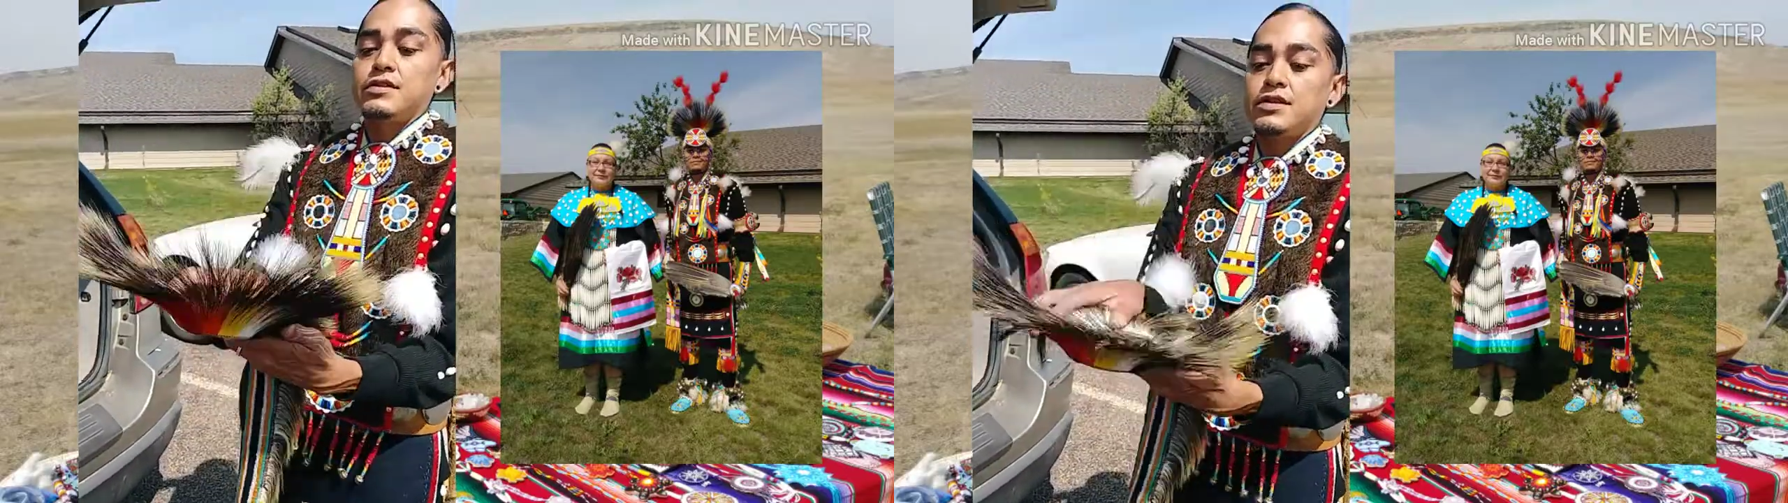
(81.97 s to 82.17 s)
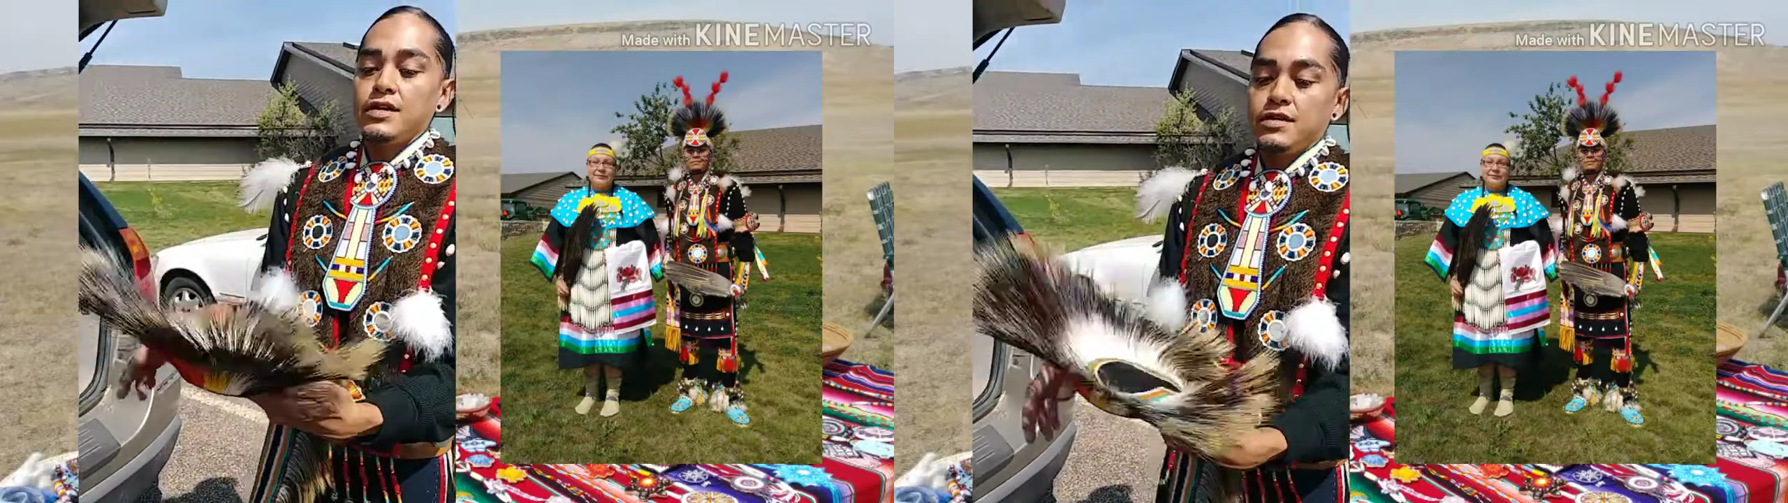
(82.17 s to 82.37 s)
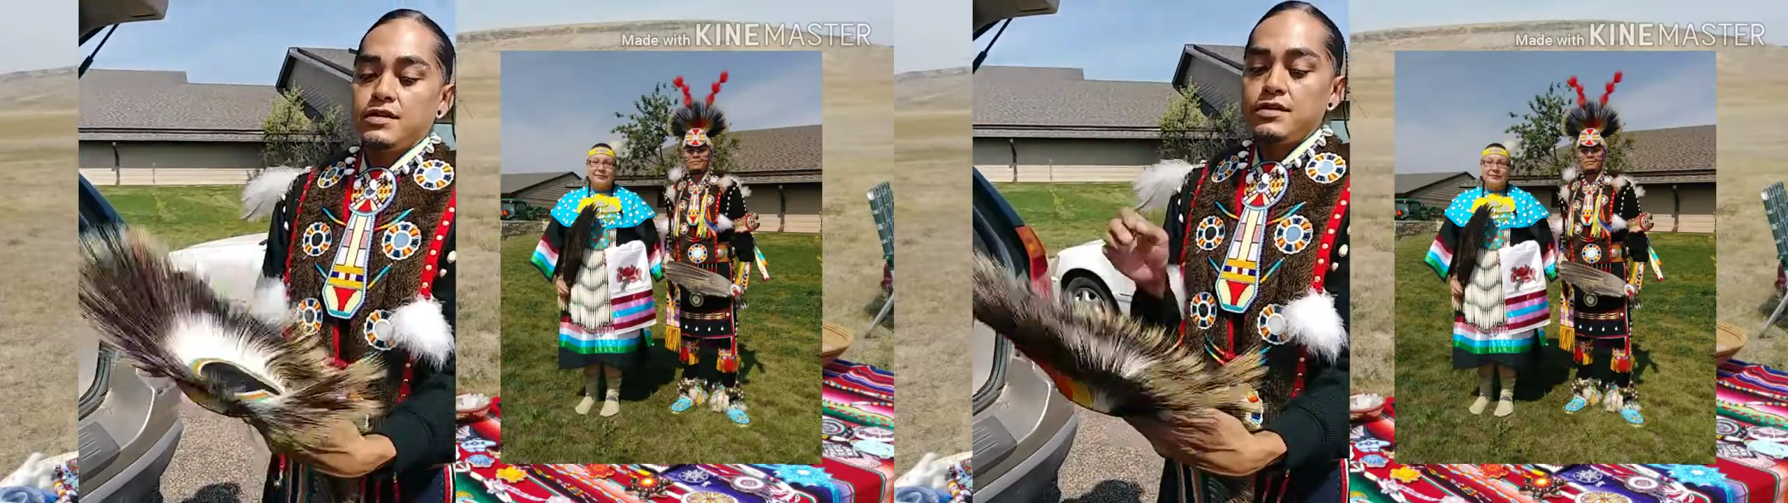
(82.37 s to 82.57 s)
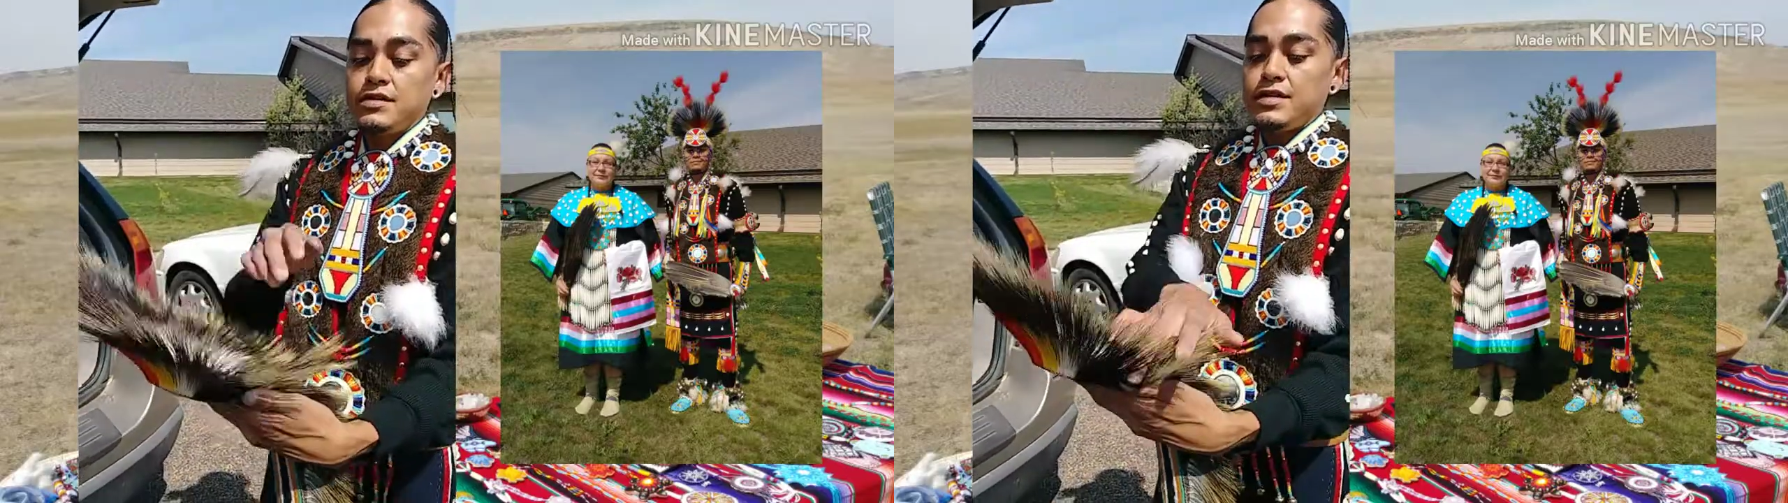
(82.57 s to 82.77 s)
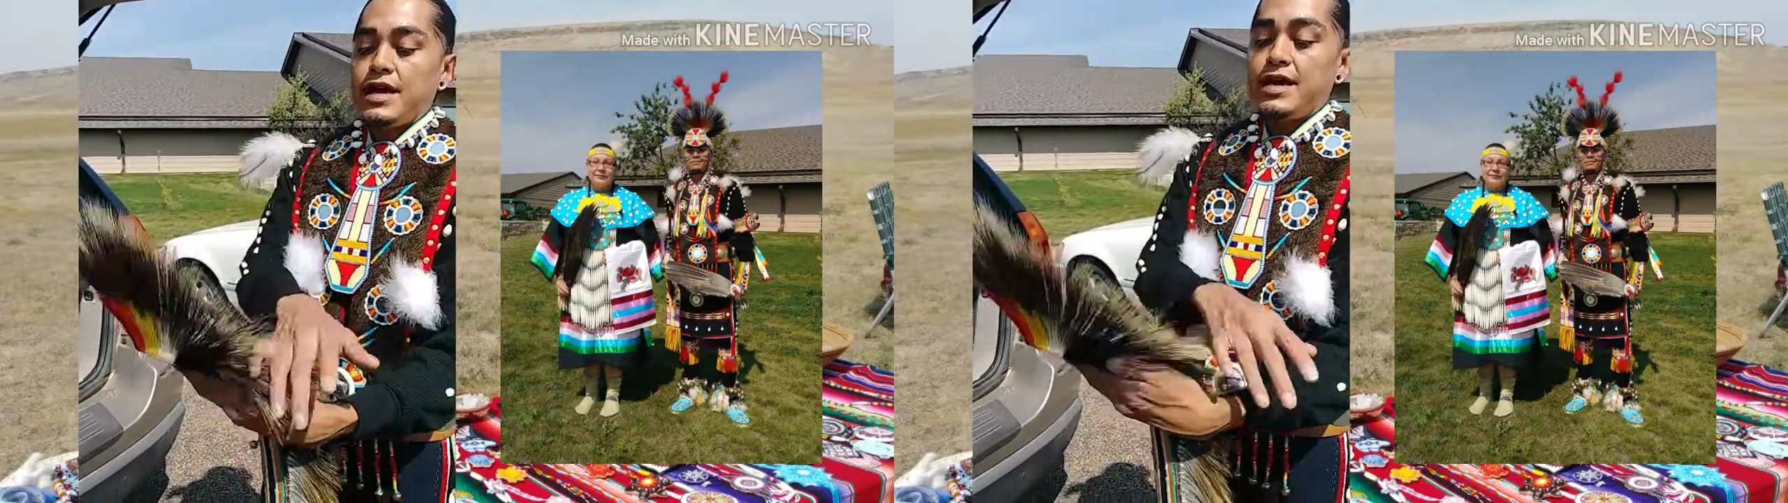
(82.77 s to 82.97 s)
Oh
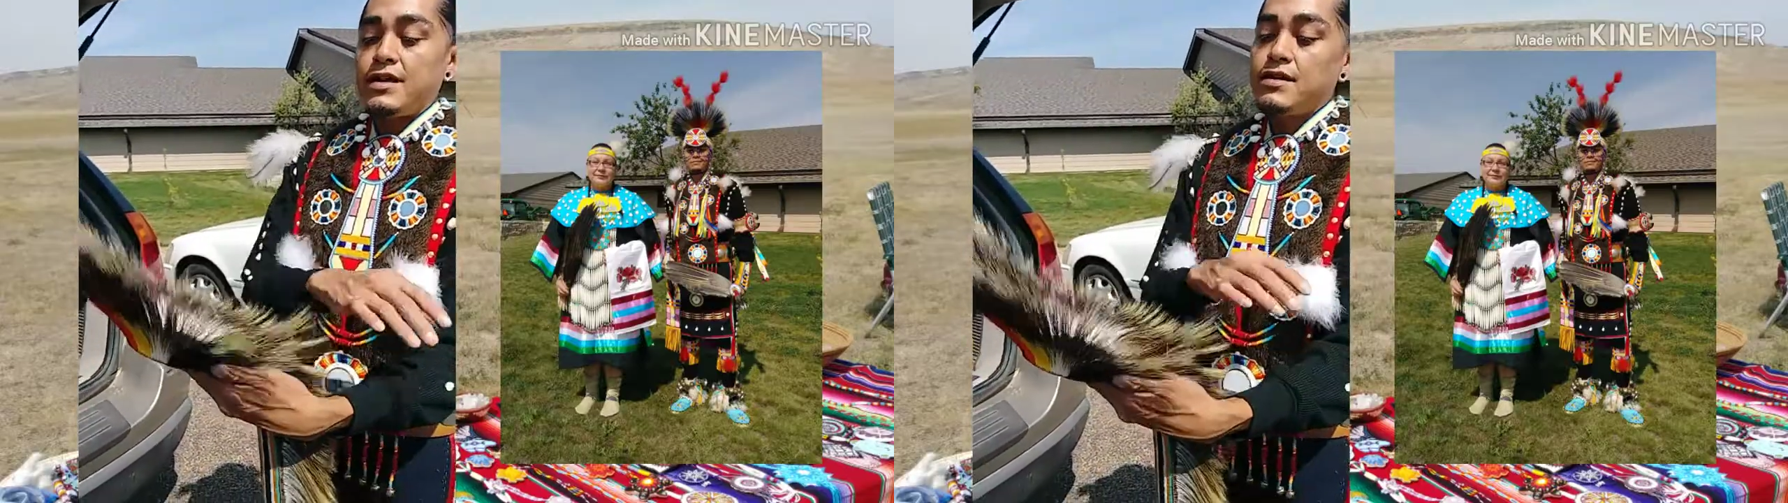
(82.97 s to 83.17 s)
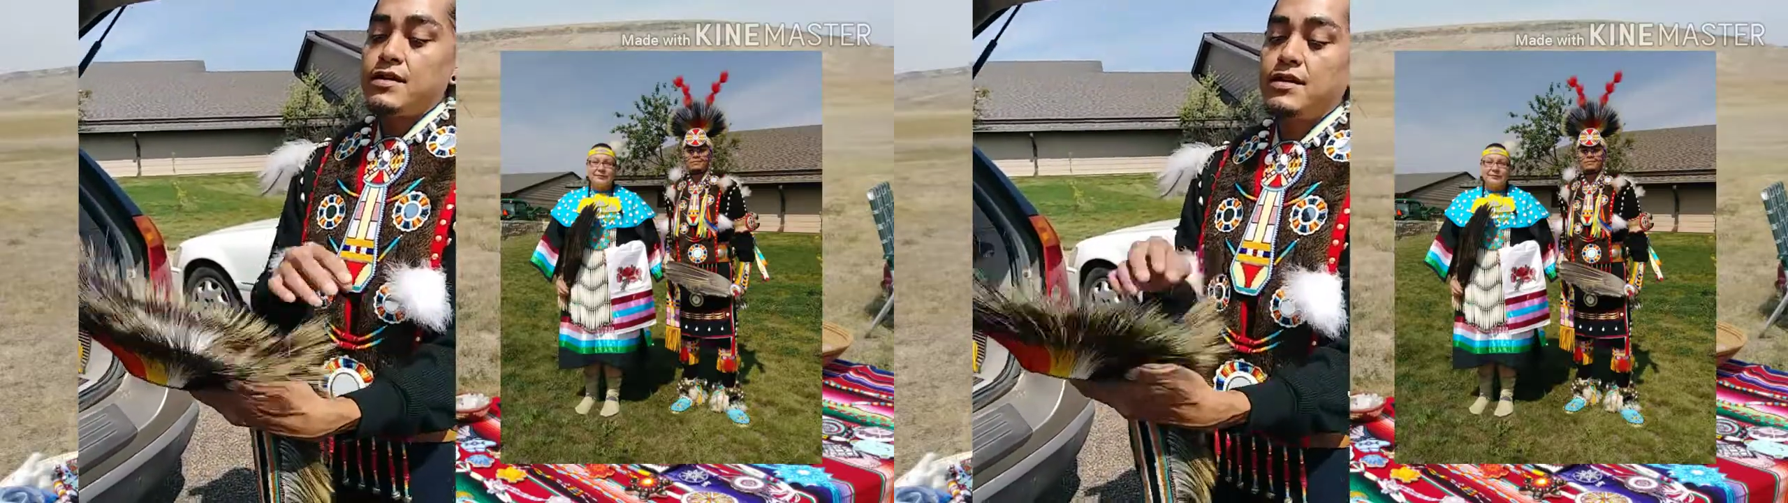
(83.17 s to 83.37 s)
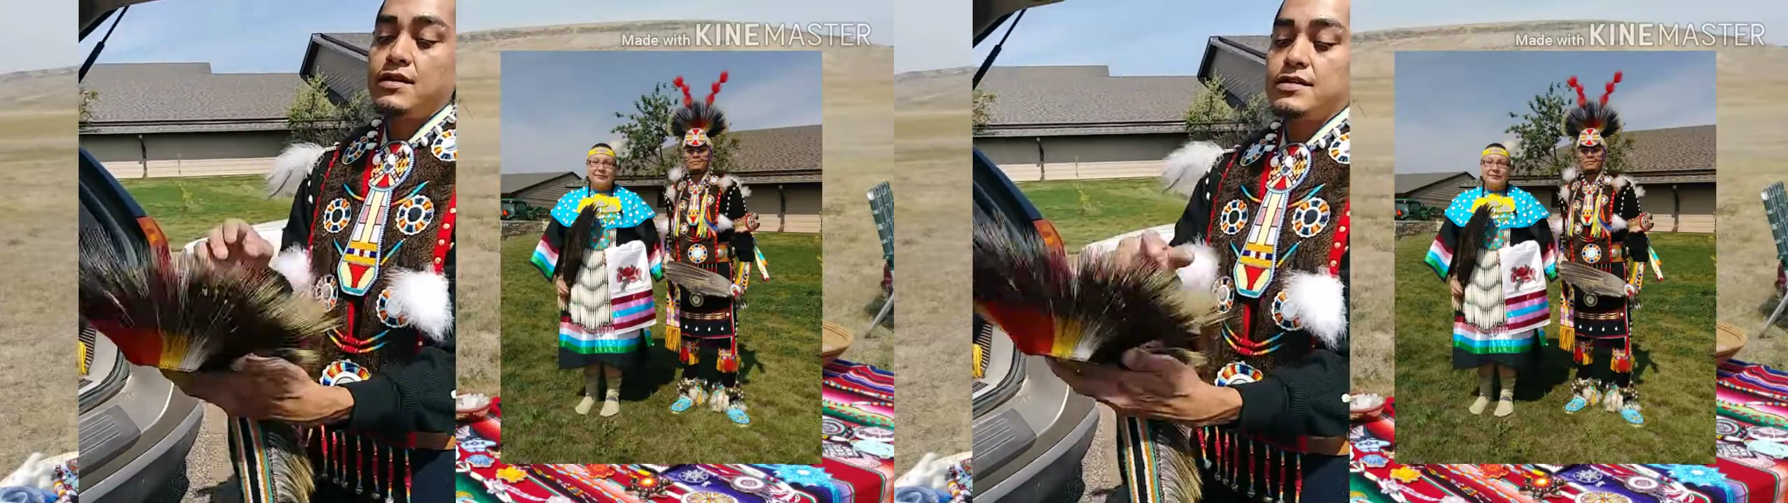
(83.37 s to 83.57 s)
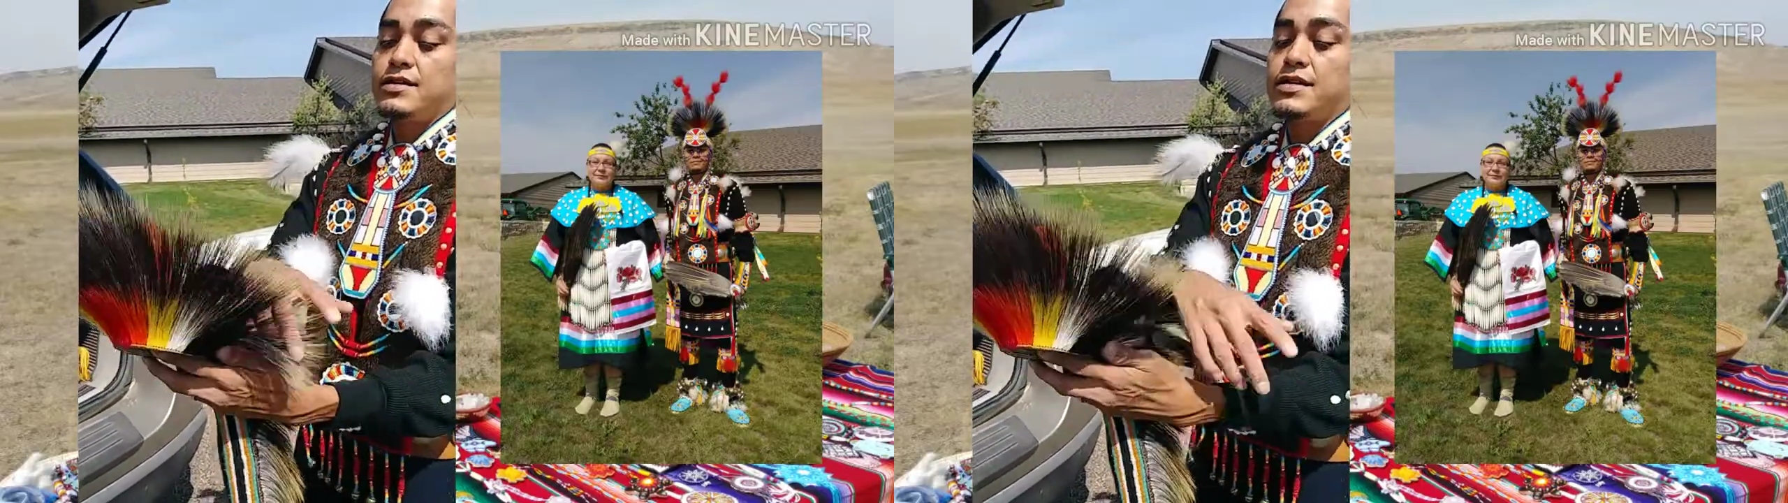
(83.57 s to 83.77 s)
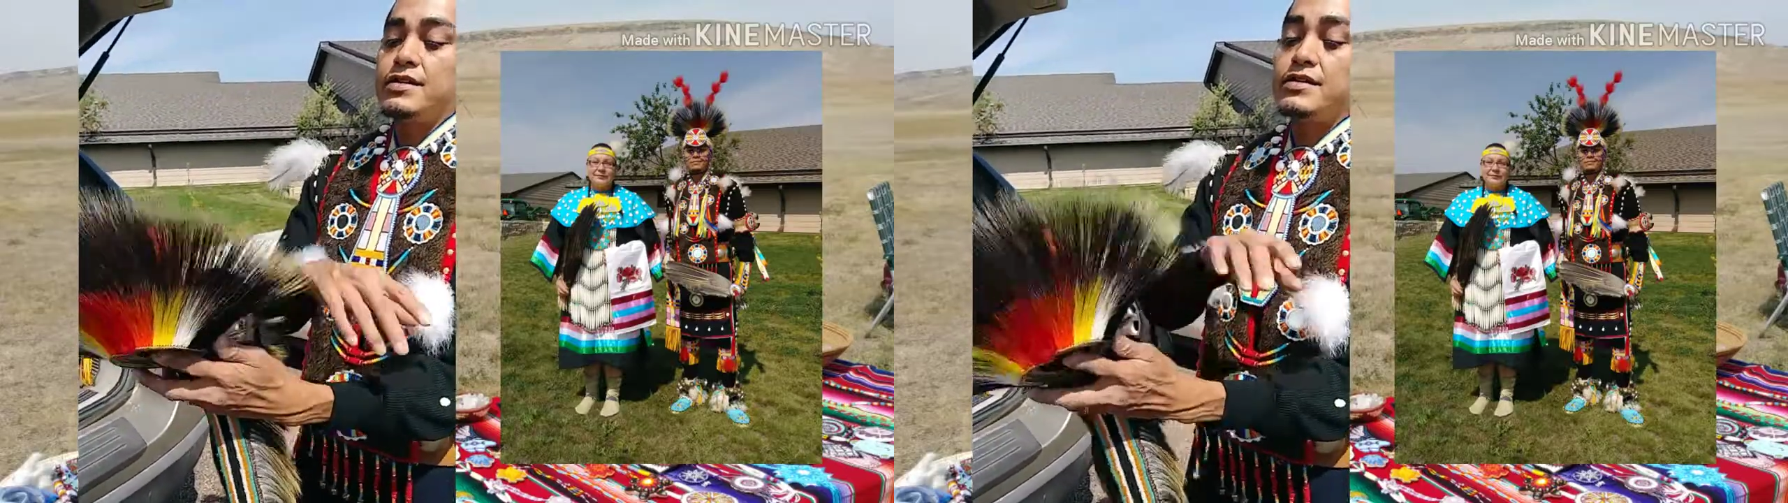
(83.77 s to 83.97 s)
wow. Yeah,
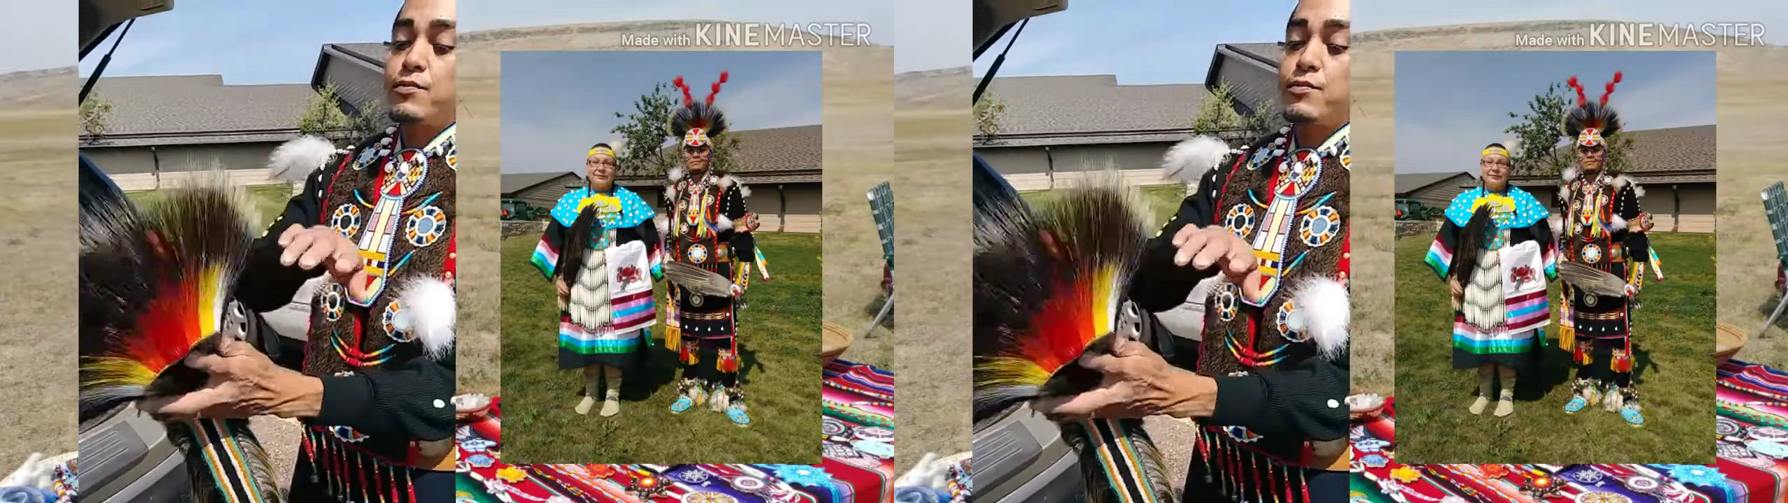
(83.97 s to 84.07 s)
the the